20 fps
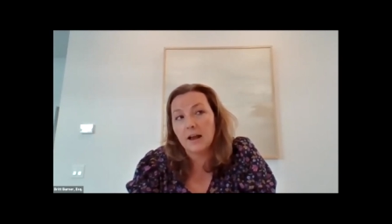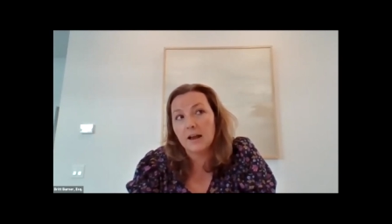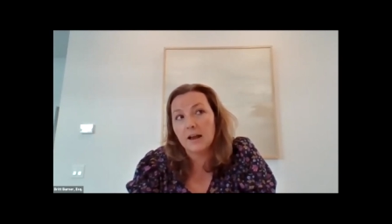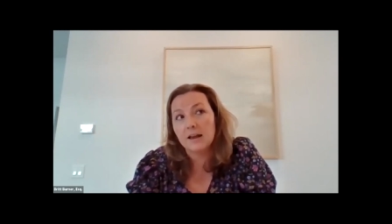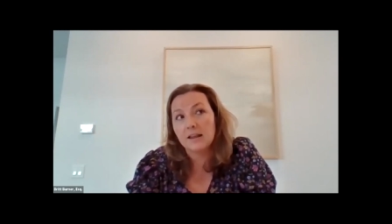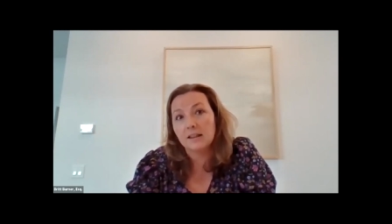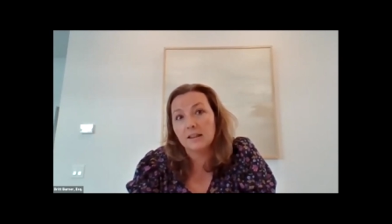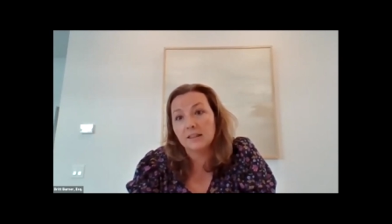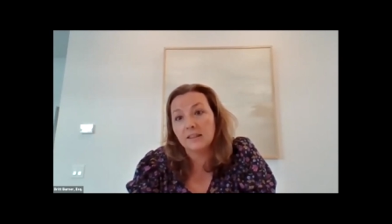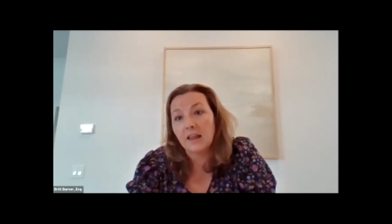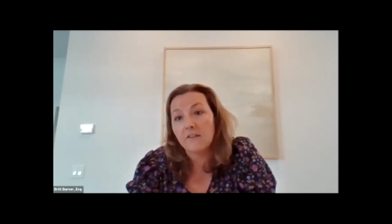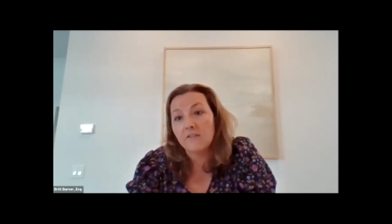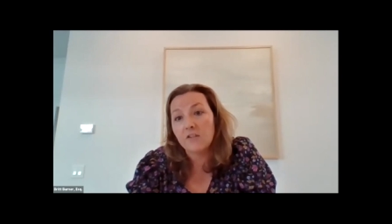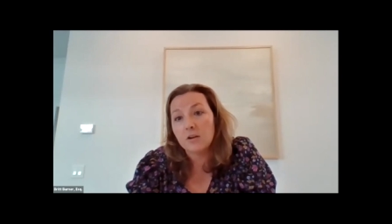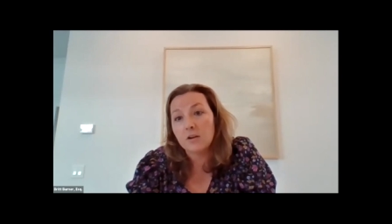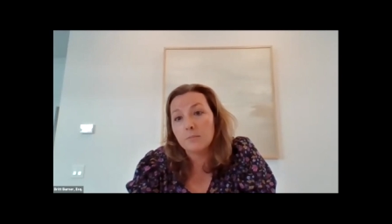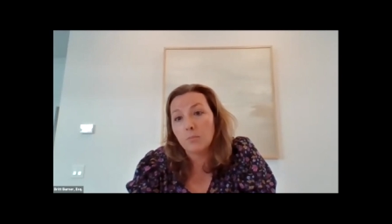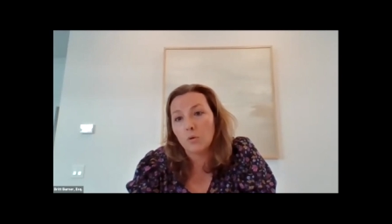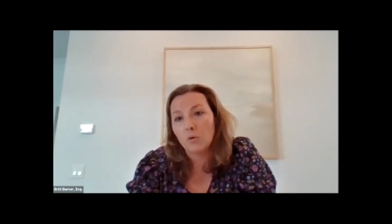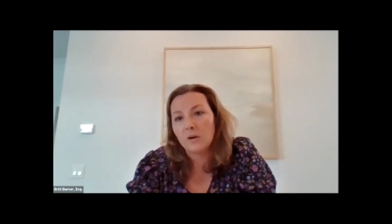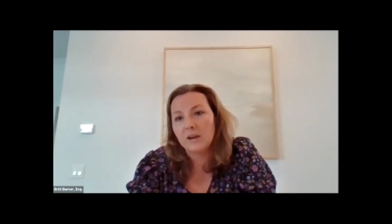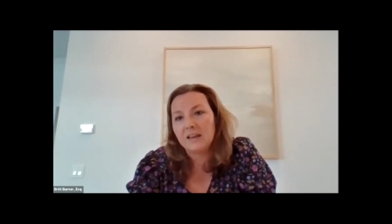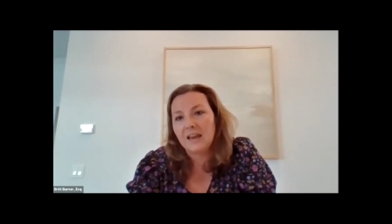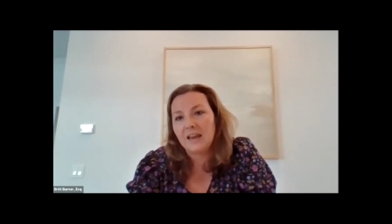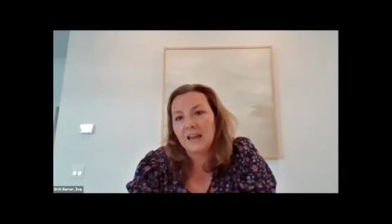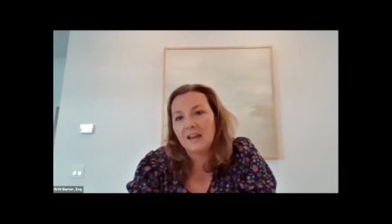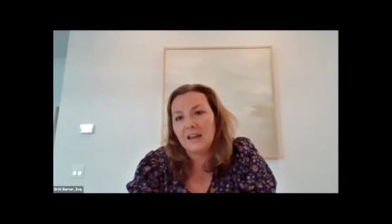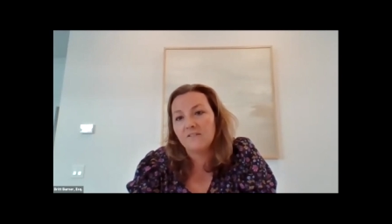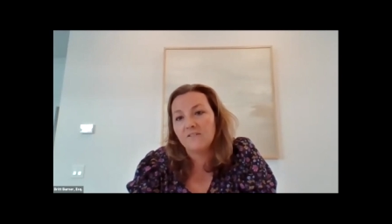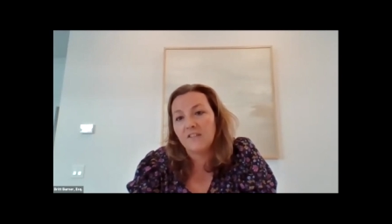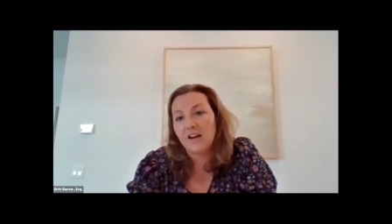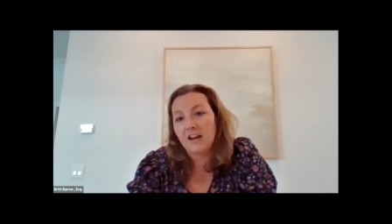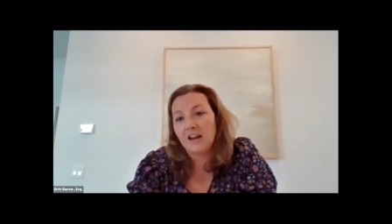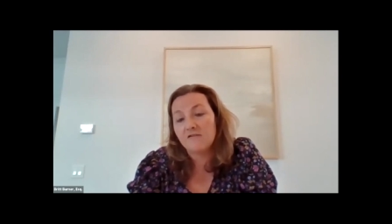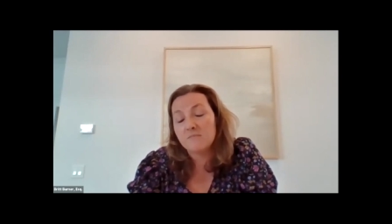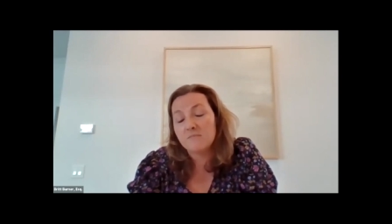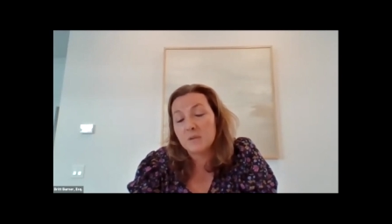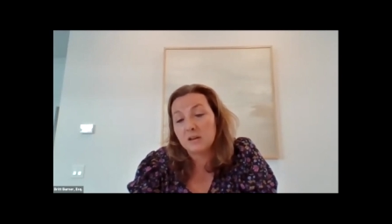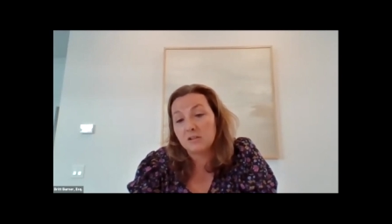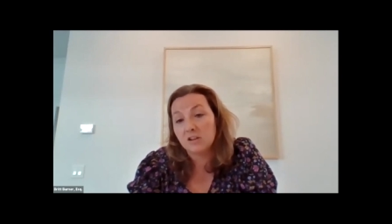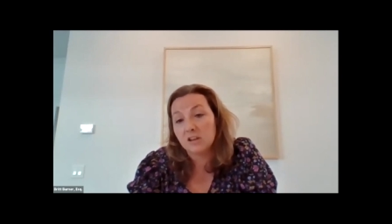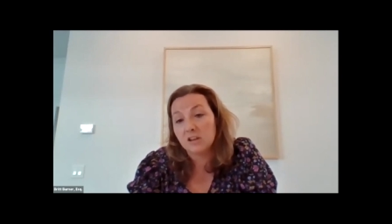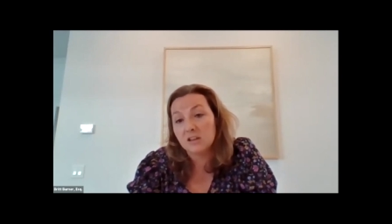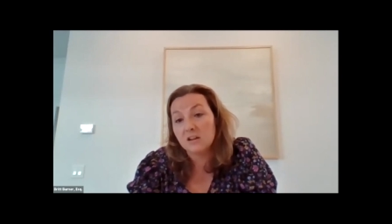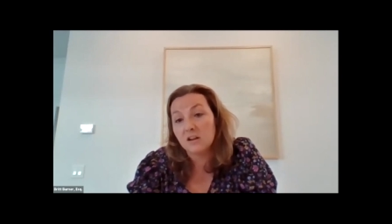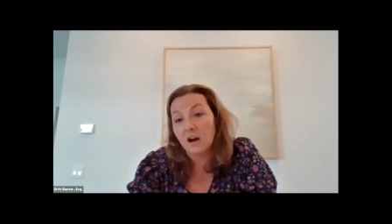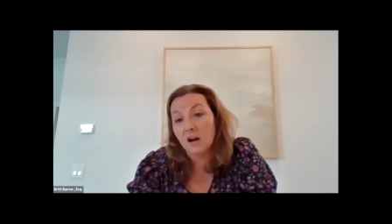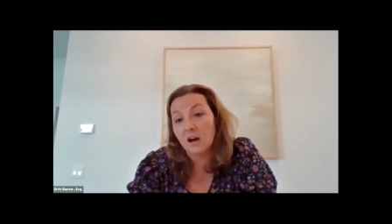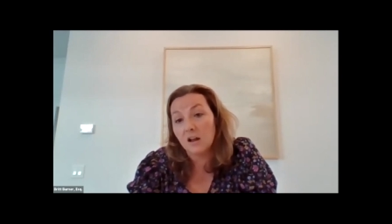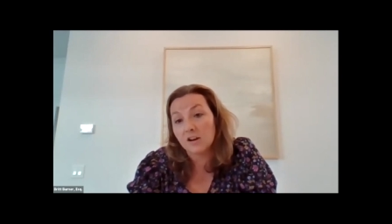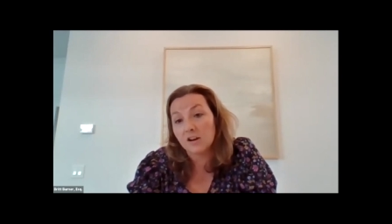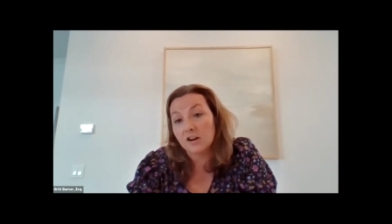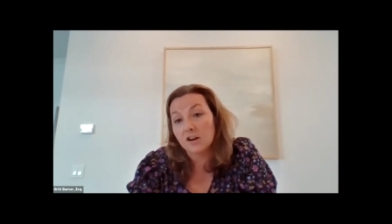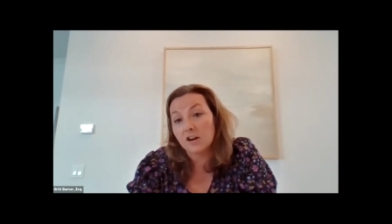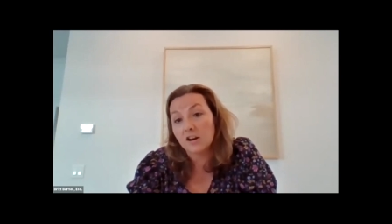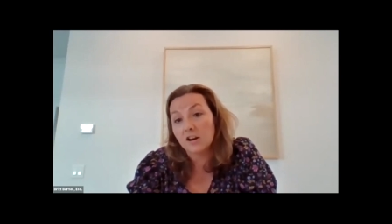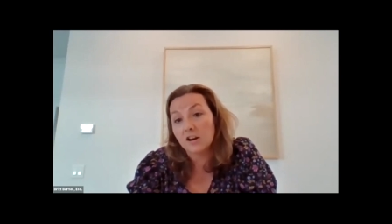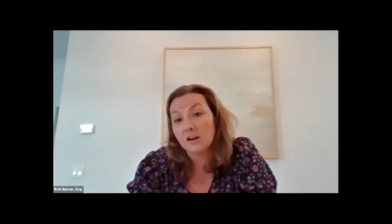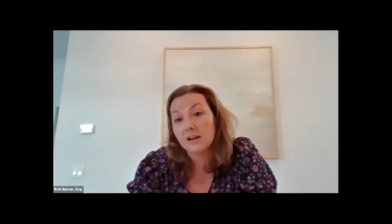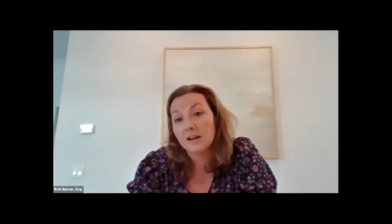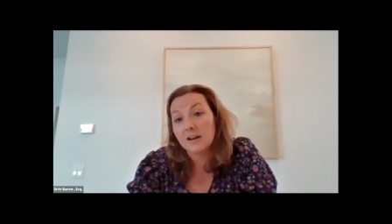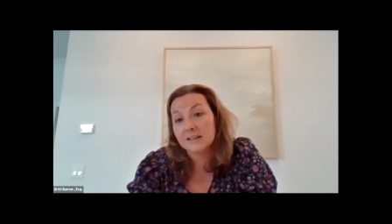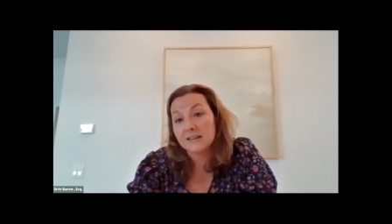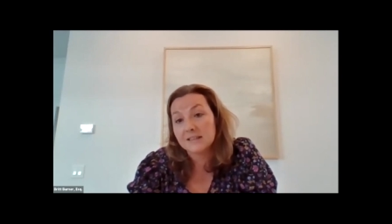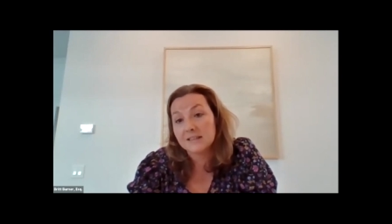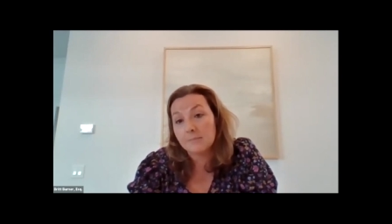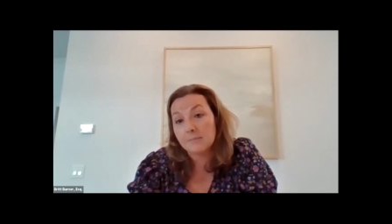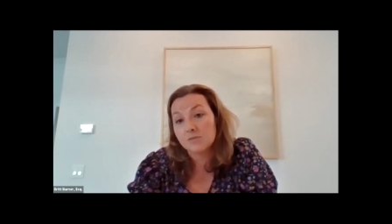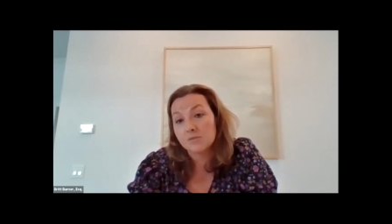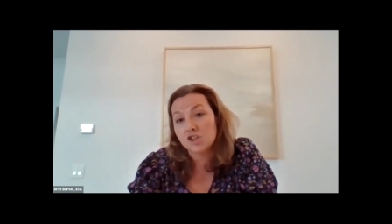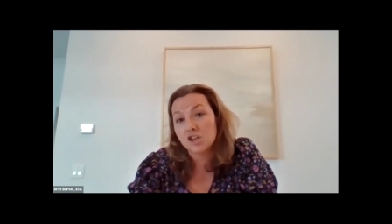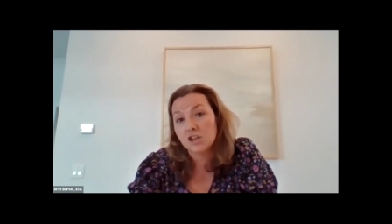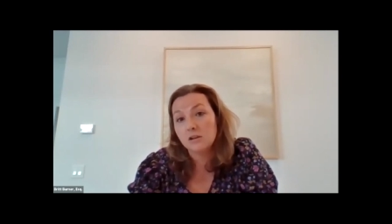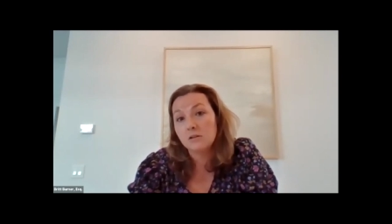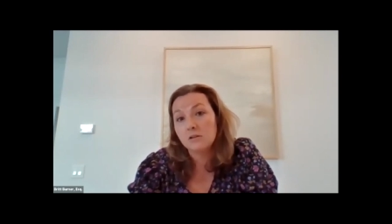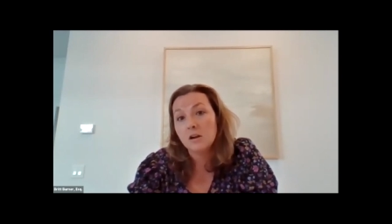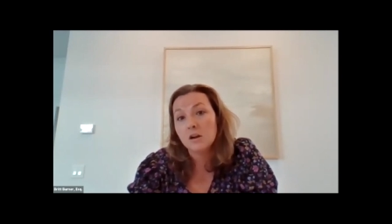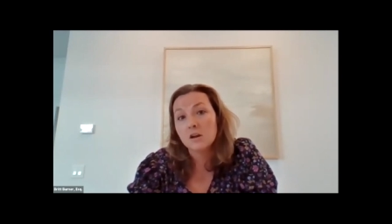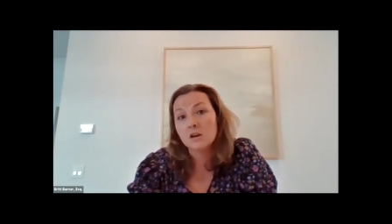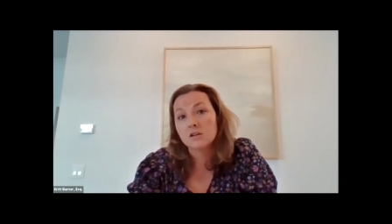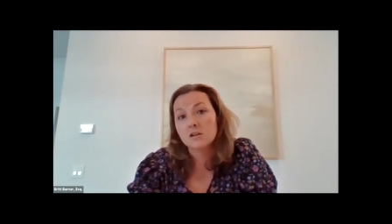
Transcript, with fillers: eleven point eight five million dollar exemption.